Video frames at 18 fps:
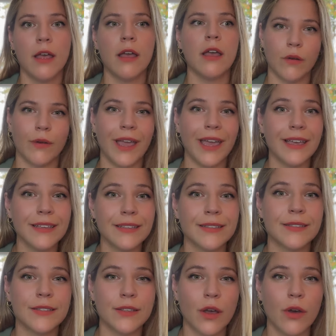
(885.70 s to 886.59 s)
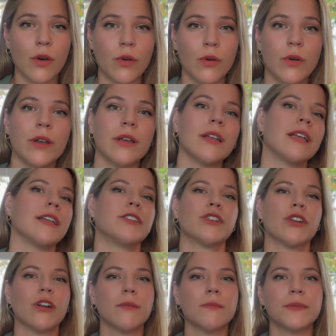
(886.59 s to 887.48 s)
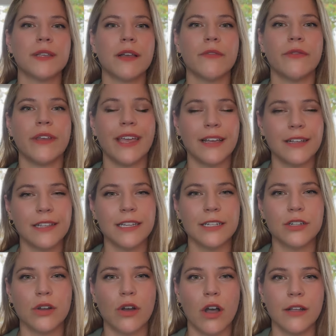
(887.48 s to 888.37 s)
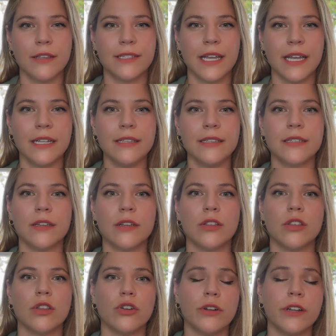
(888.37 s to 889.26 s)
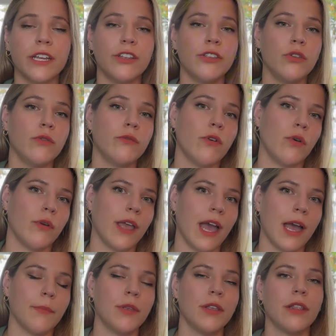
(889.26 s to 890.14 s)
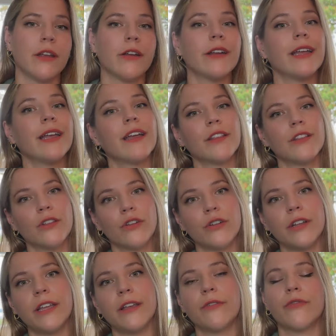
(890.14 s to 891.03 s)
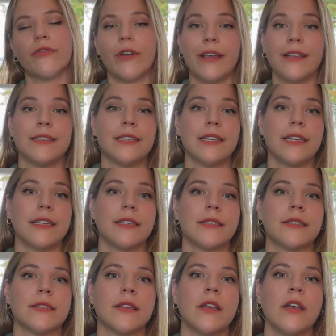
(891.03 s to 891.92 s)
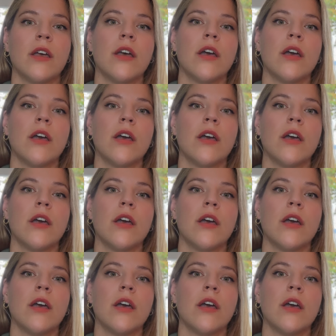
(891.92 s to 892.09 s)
Okay, so in terms of English content, learning new vocabulary and learning phrases